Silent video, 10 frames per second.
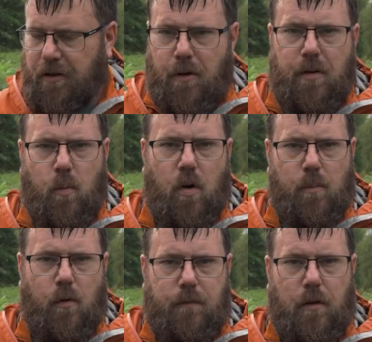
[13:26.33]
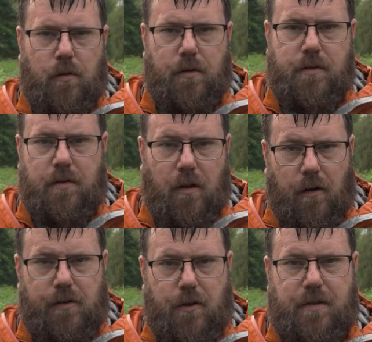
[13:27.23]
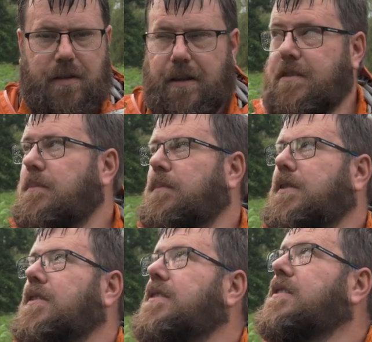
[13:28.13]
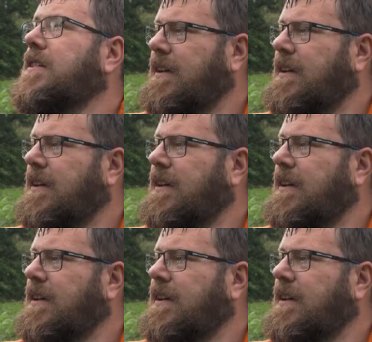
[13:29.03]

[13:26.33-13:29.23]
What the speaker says: I don't know why more vloggers aren't using these, because